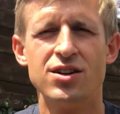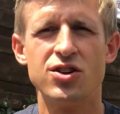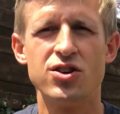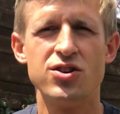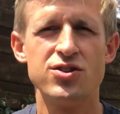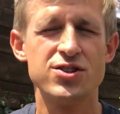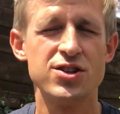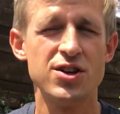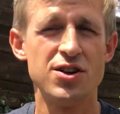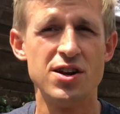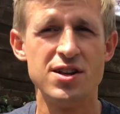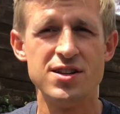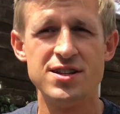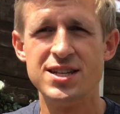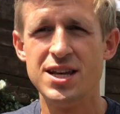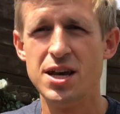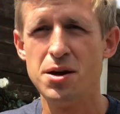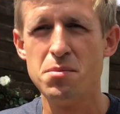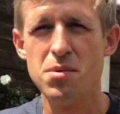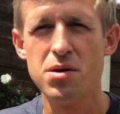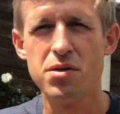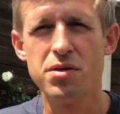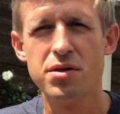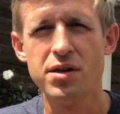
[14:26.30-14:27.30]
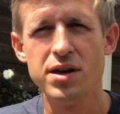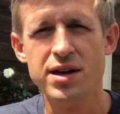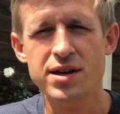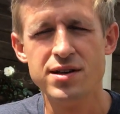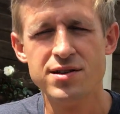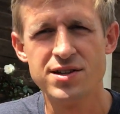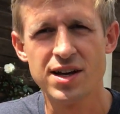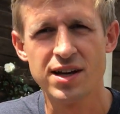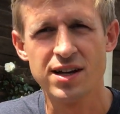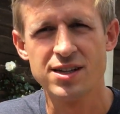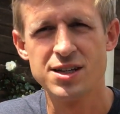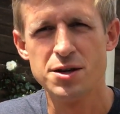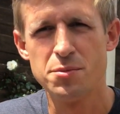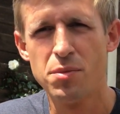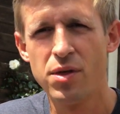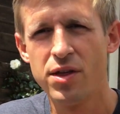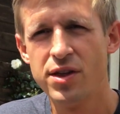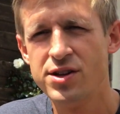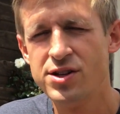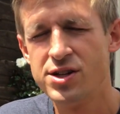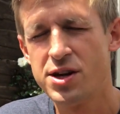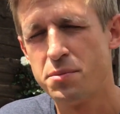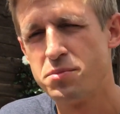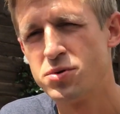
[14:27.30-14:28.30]
concerning Timothy in 2
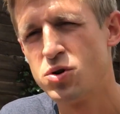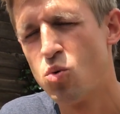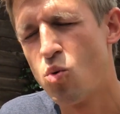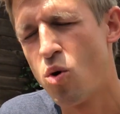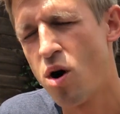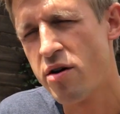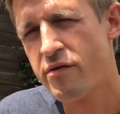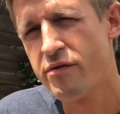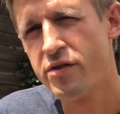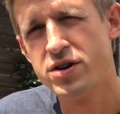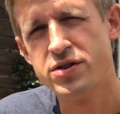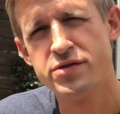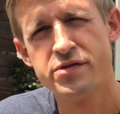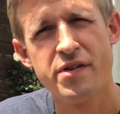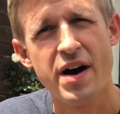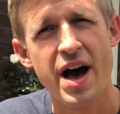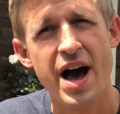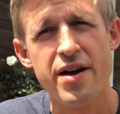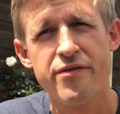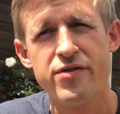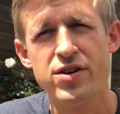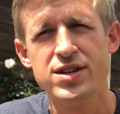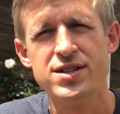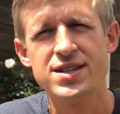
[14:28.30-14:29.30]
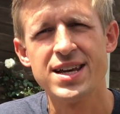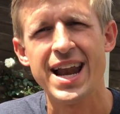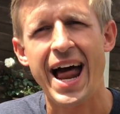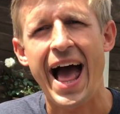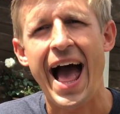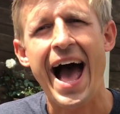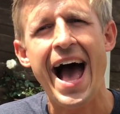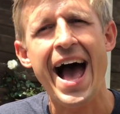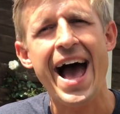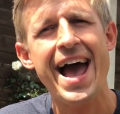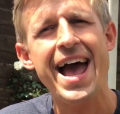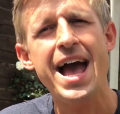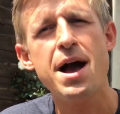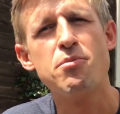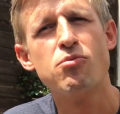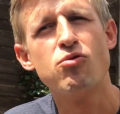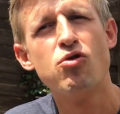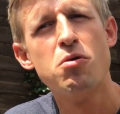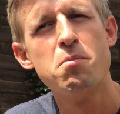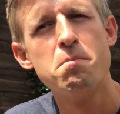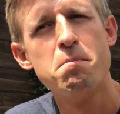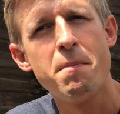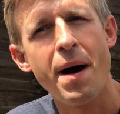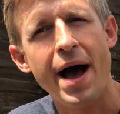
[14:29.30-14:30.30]
Timothy chapter 1 verse 5, he said, I
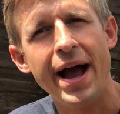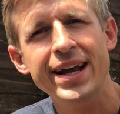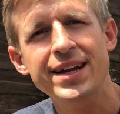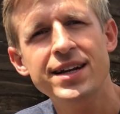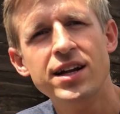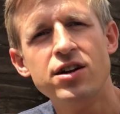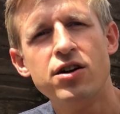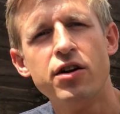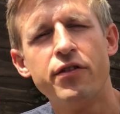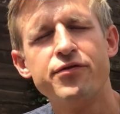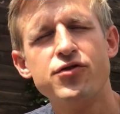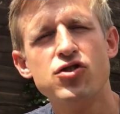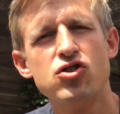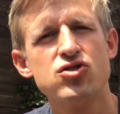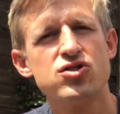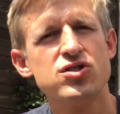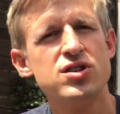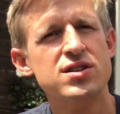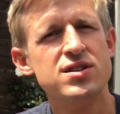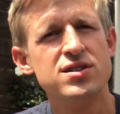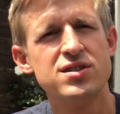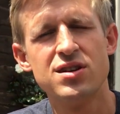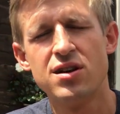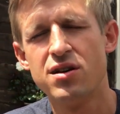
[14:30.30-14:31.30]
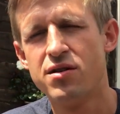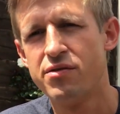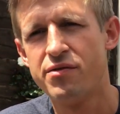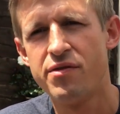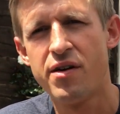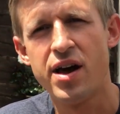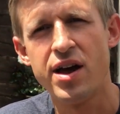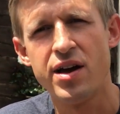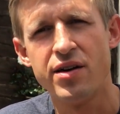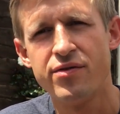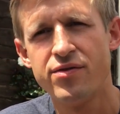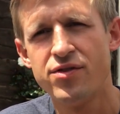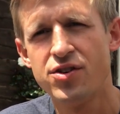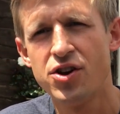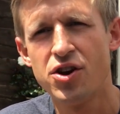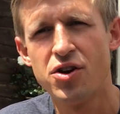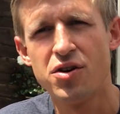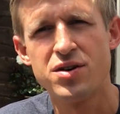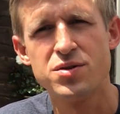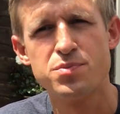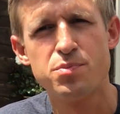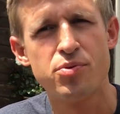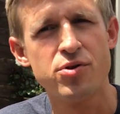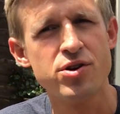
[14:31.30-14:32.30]
am reminded of your sincere faith. You
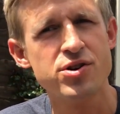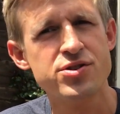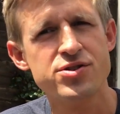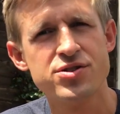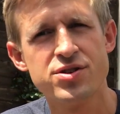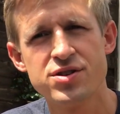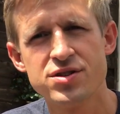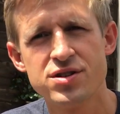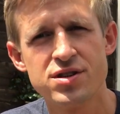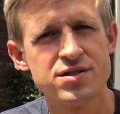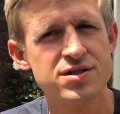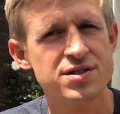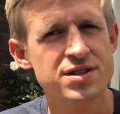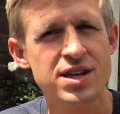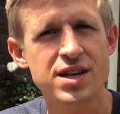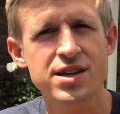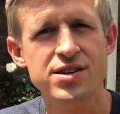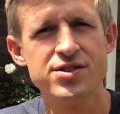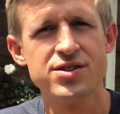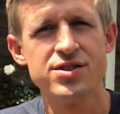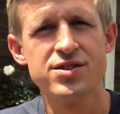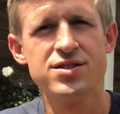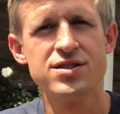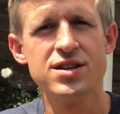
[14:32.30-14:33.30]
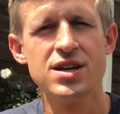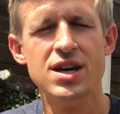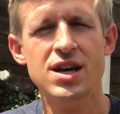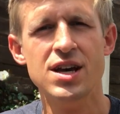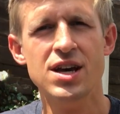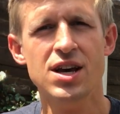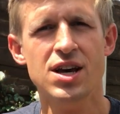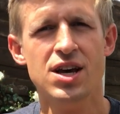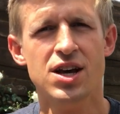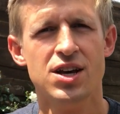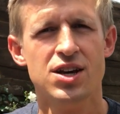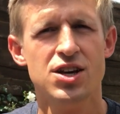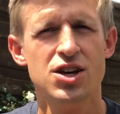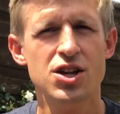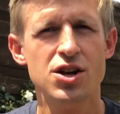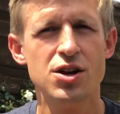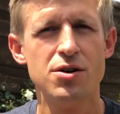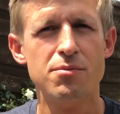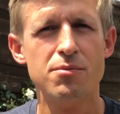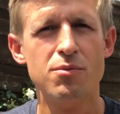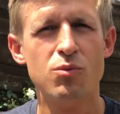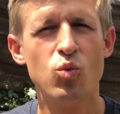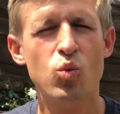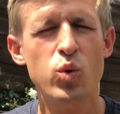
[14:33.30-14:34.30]
know, as preachers, as teachers, you
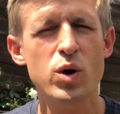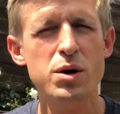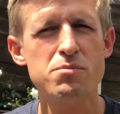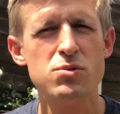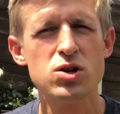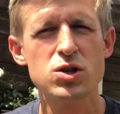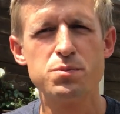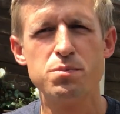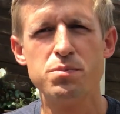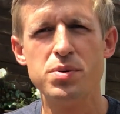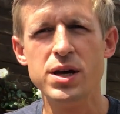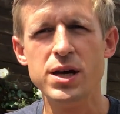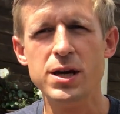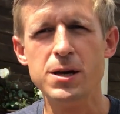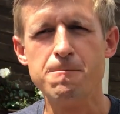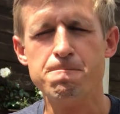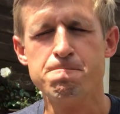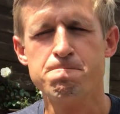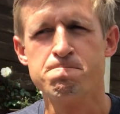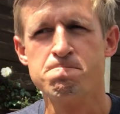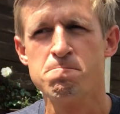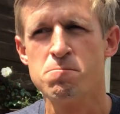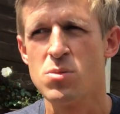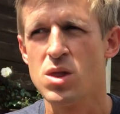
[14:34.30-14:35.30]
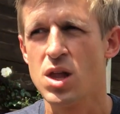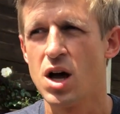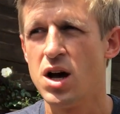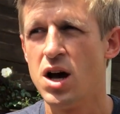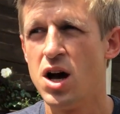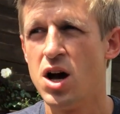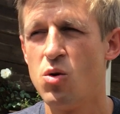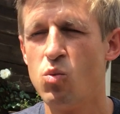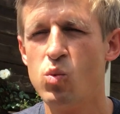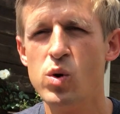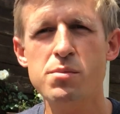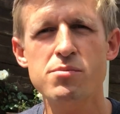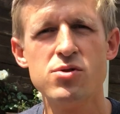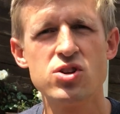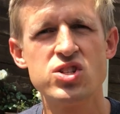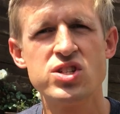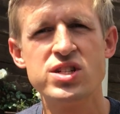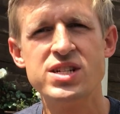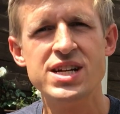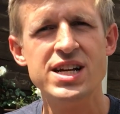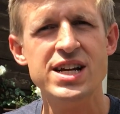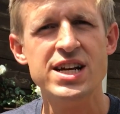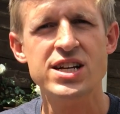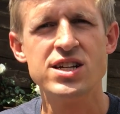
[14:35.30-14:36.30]
know, we must
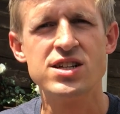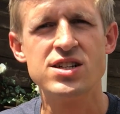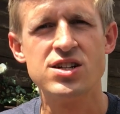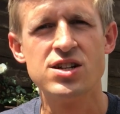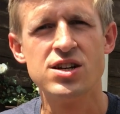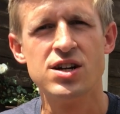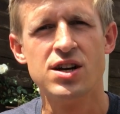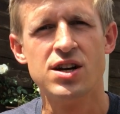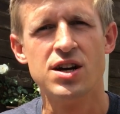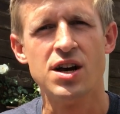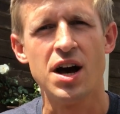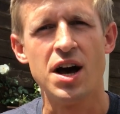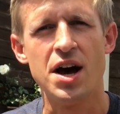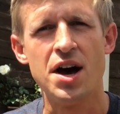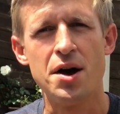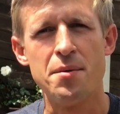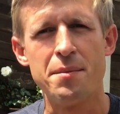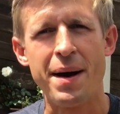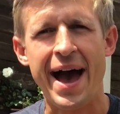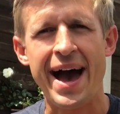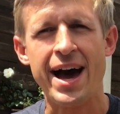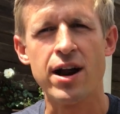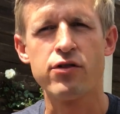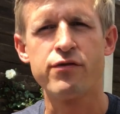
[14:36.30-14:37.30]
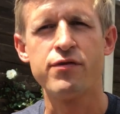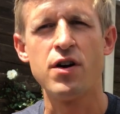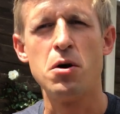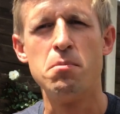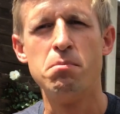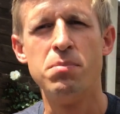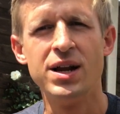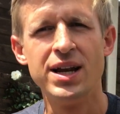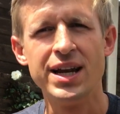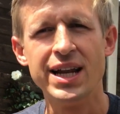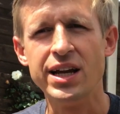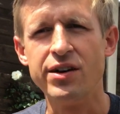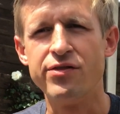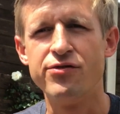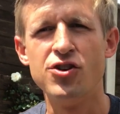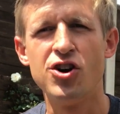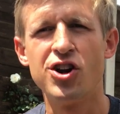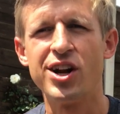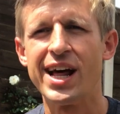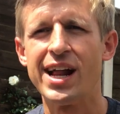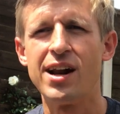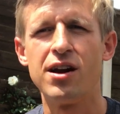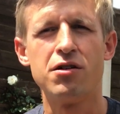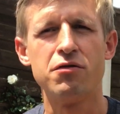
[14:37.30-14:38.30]
teach out of our belief,
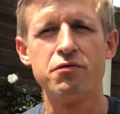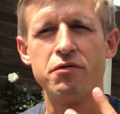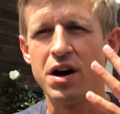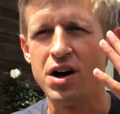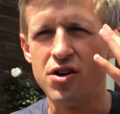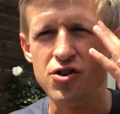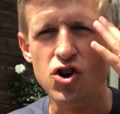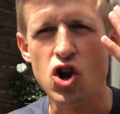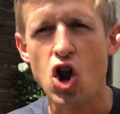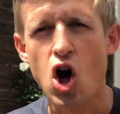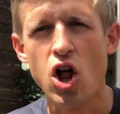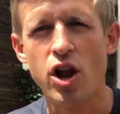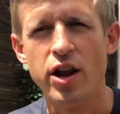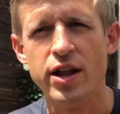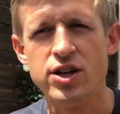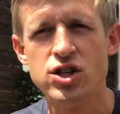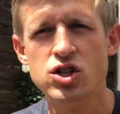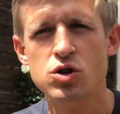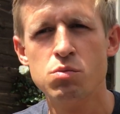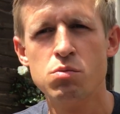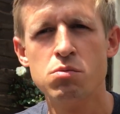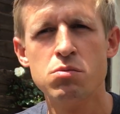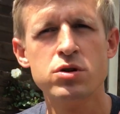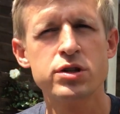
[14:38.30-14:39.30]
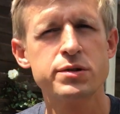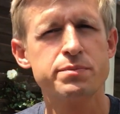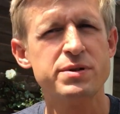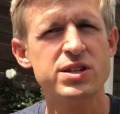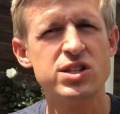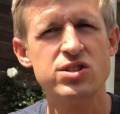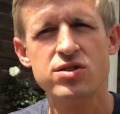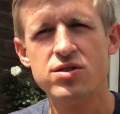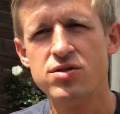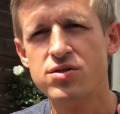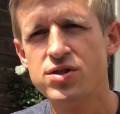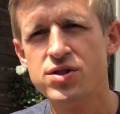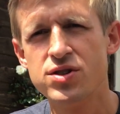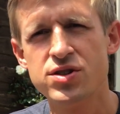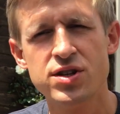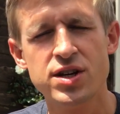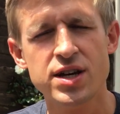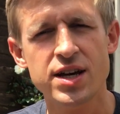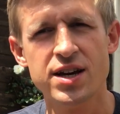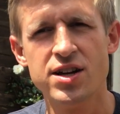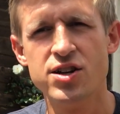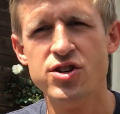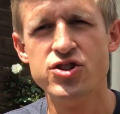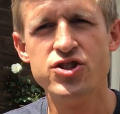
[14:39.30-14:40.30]
not out of our knowledge. We must be
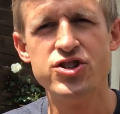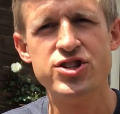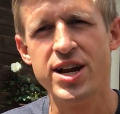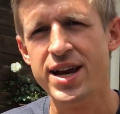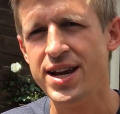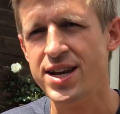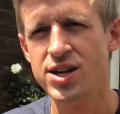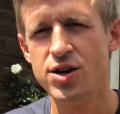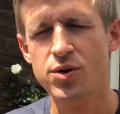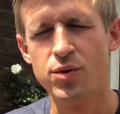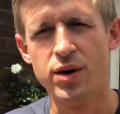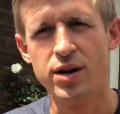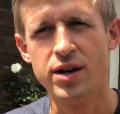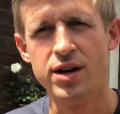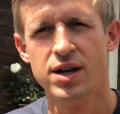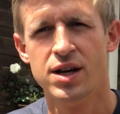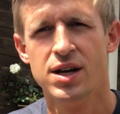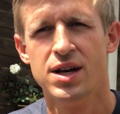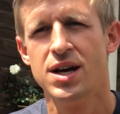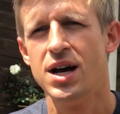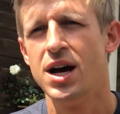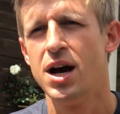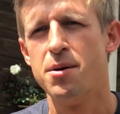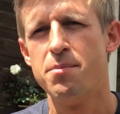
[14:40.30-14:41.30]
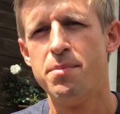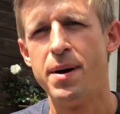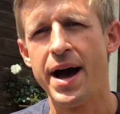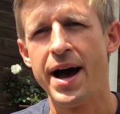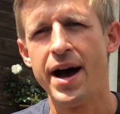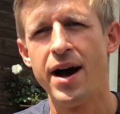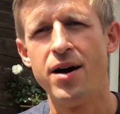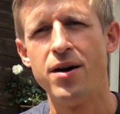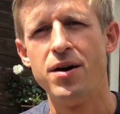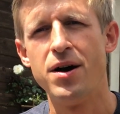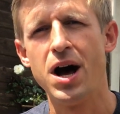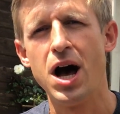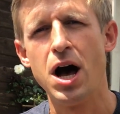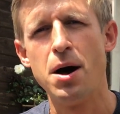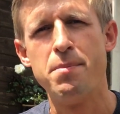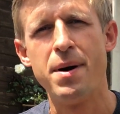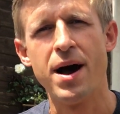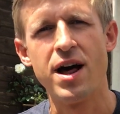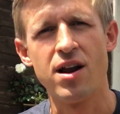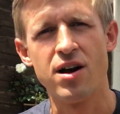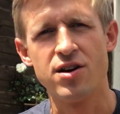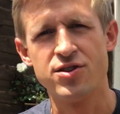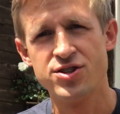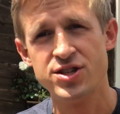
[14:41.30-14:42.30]
sincere and genuine about
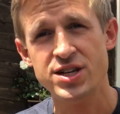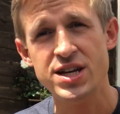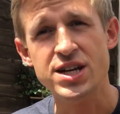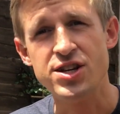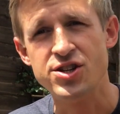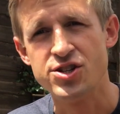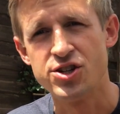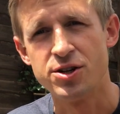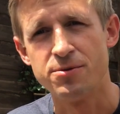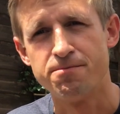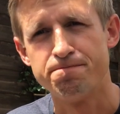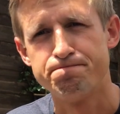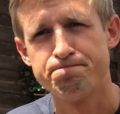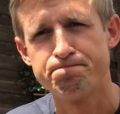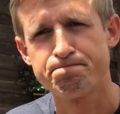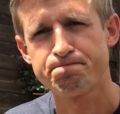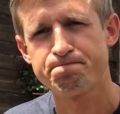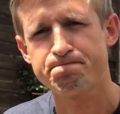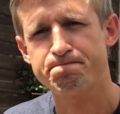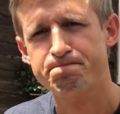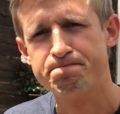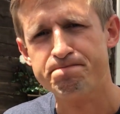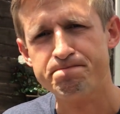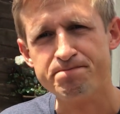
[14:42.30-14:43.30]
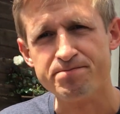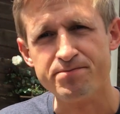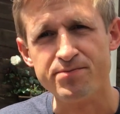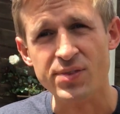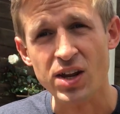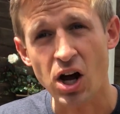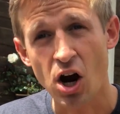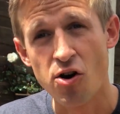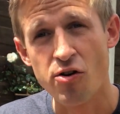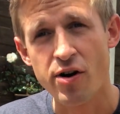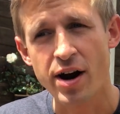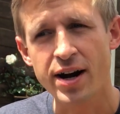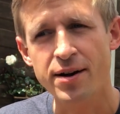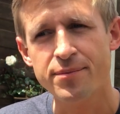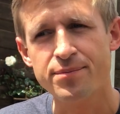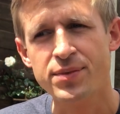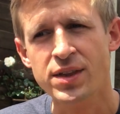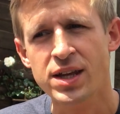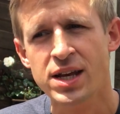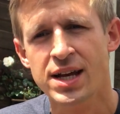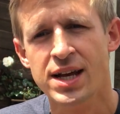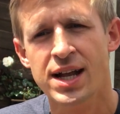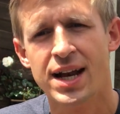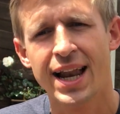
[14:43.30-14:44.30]
our teaching. All right.
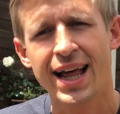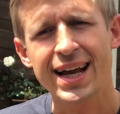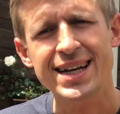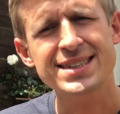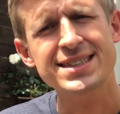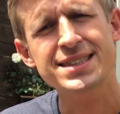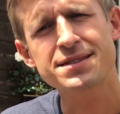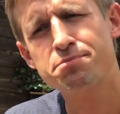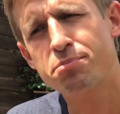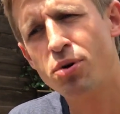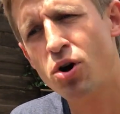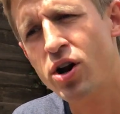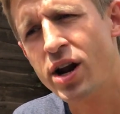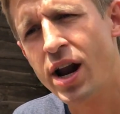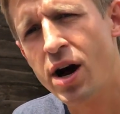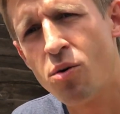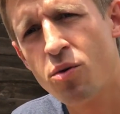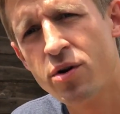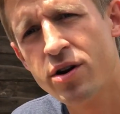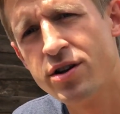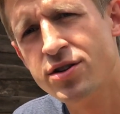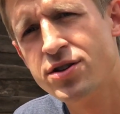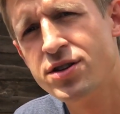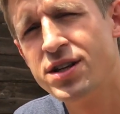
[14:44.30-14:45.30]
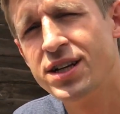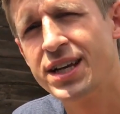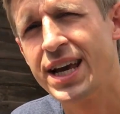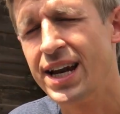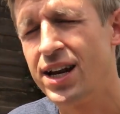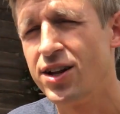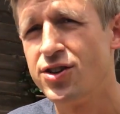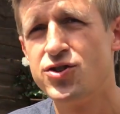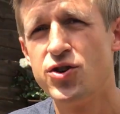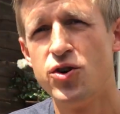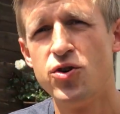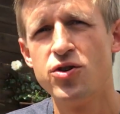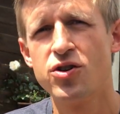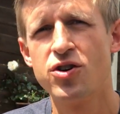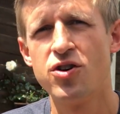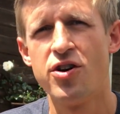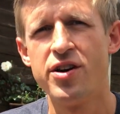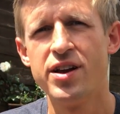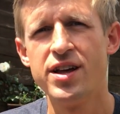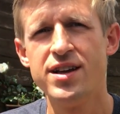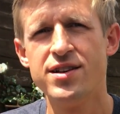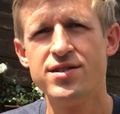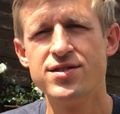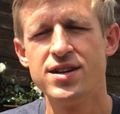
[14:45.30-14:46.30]
Last point I want to kind of talk
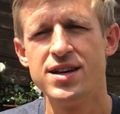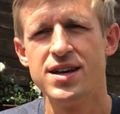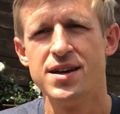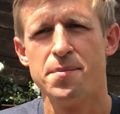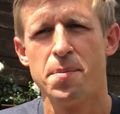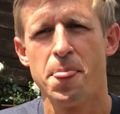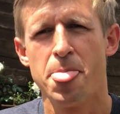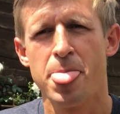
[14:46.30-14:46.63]
on is